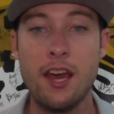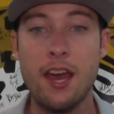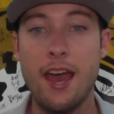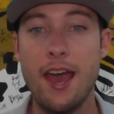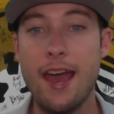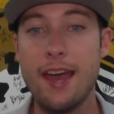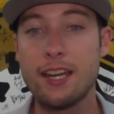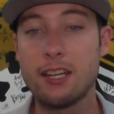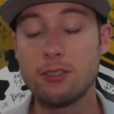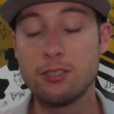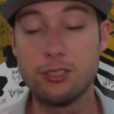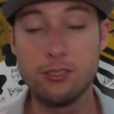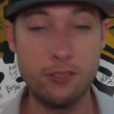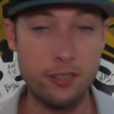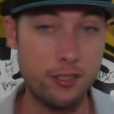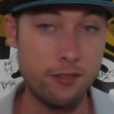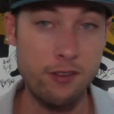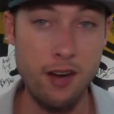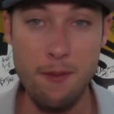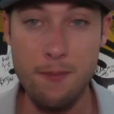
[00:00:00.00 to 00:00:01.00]
And it was
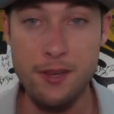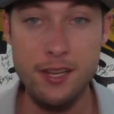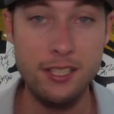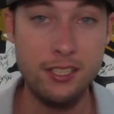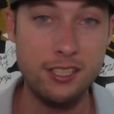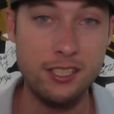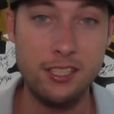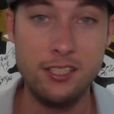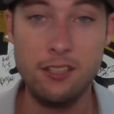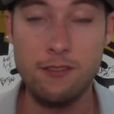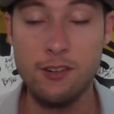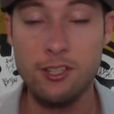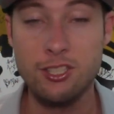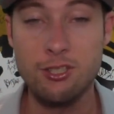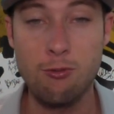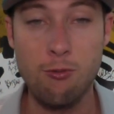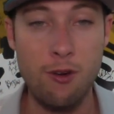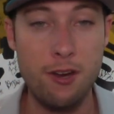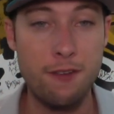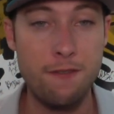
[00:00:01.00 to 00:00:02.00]
really reminiscent of our
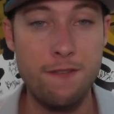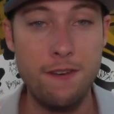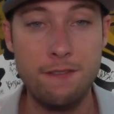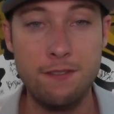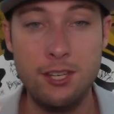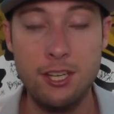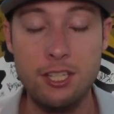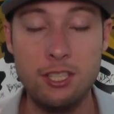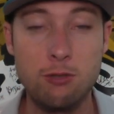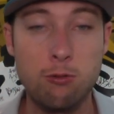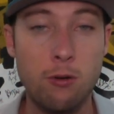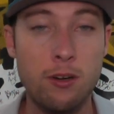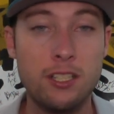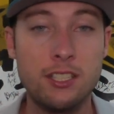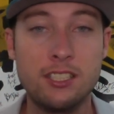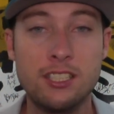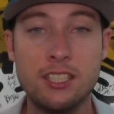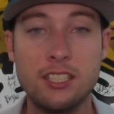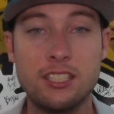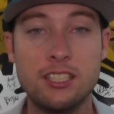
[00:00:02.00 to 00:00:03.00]

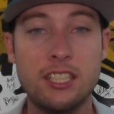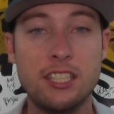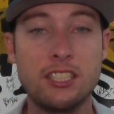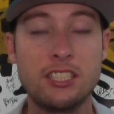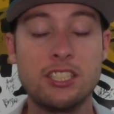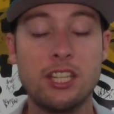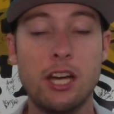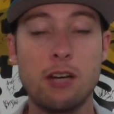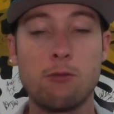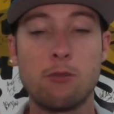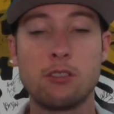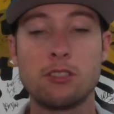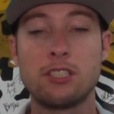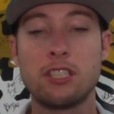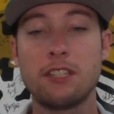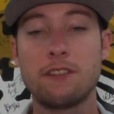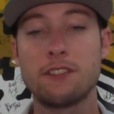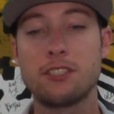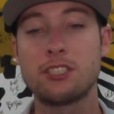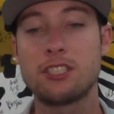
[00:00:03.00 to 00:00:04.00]
2015-2016 Jaguars
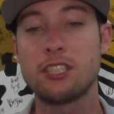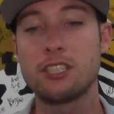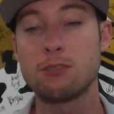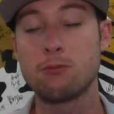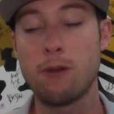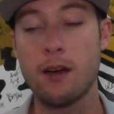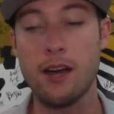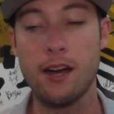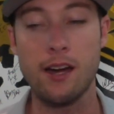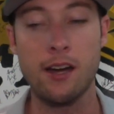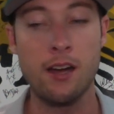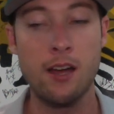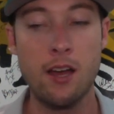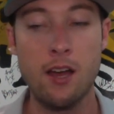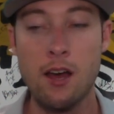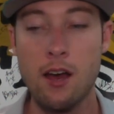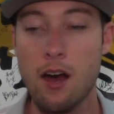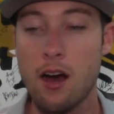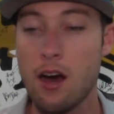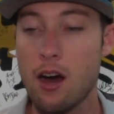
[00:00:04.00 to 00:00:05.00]
defenses, where
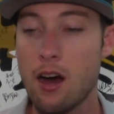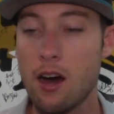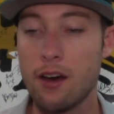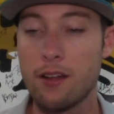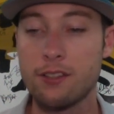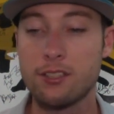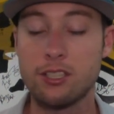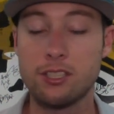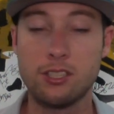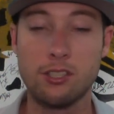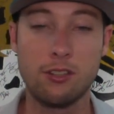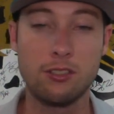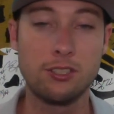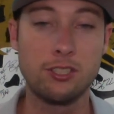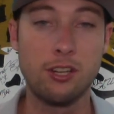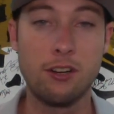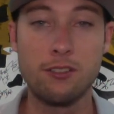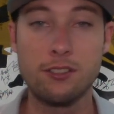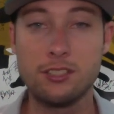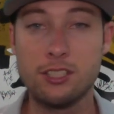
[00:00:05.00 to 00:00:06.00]
just our
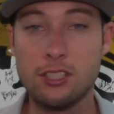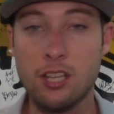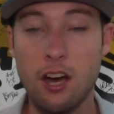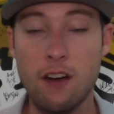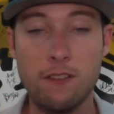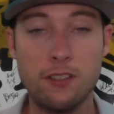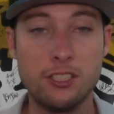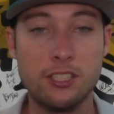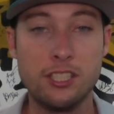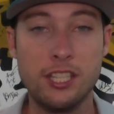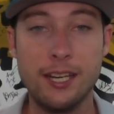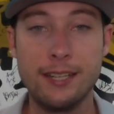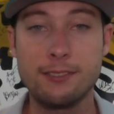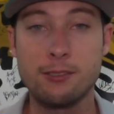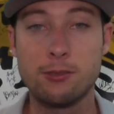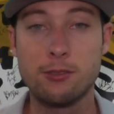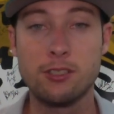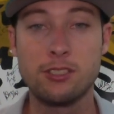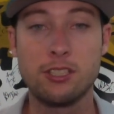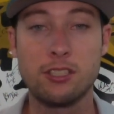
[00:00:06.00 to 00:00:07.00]
zone coverage schemes
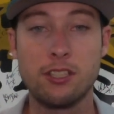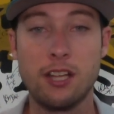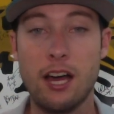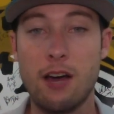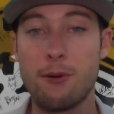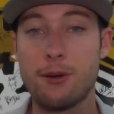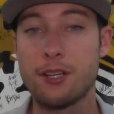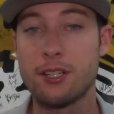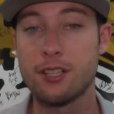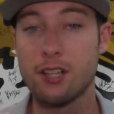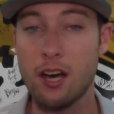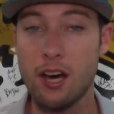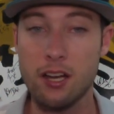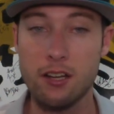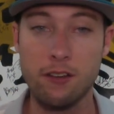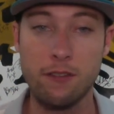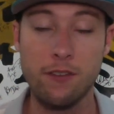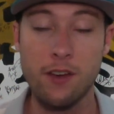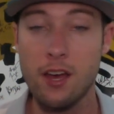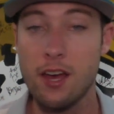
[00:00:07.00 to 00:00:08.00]
were just allowing a lot
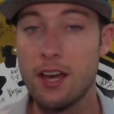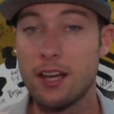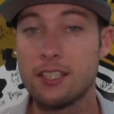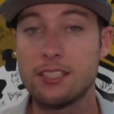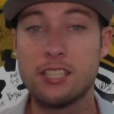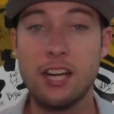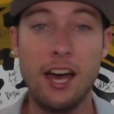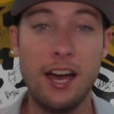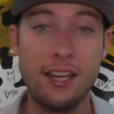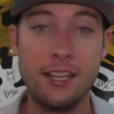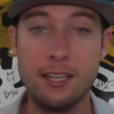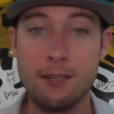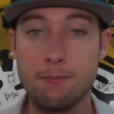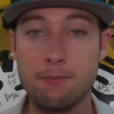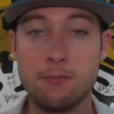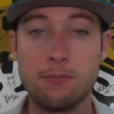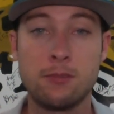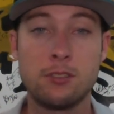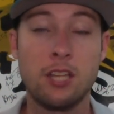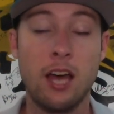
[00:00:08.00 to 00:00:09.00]
of tight
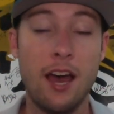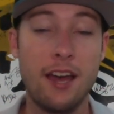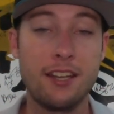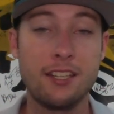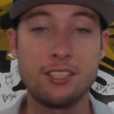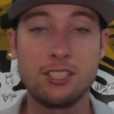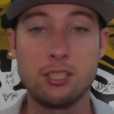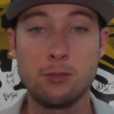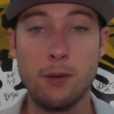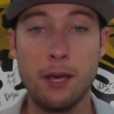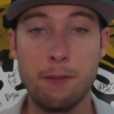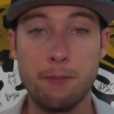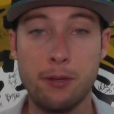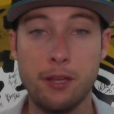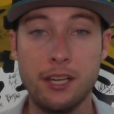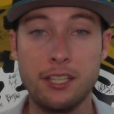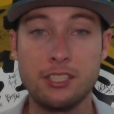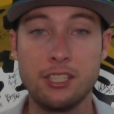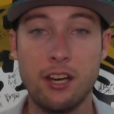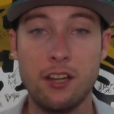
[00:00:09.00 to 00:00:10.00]
ends to make
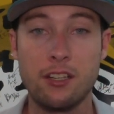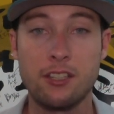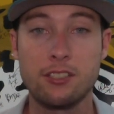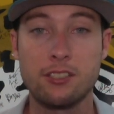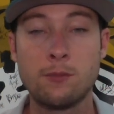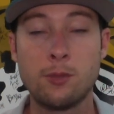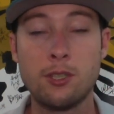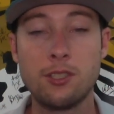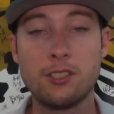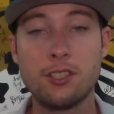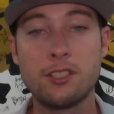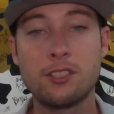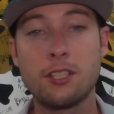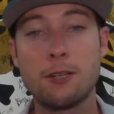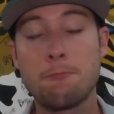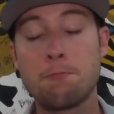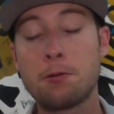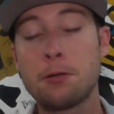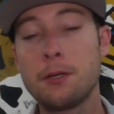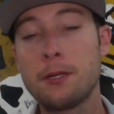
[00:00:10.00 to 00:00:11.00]
plays on us. But it was just a
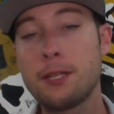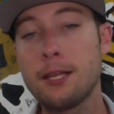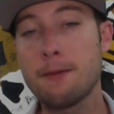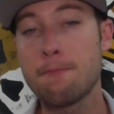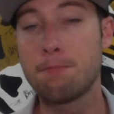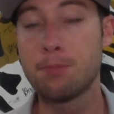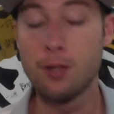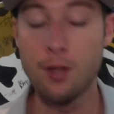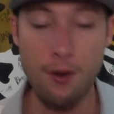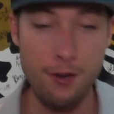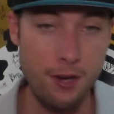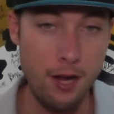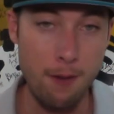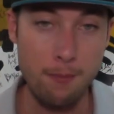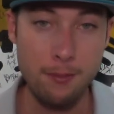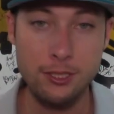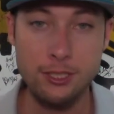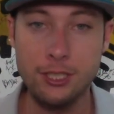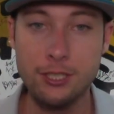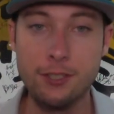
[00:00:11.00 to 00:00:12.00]
completely blown
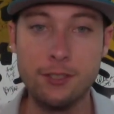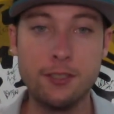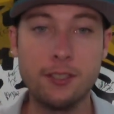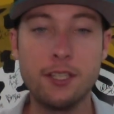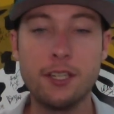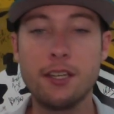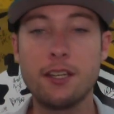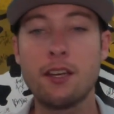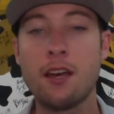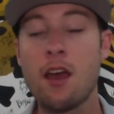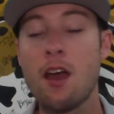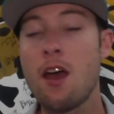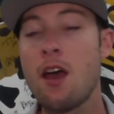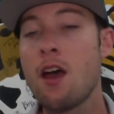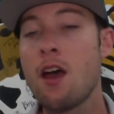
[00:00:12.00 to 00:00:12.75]
opportunity.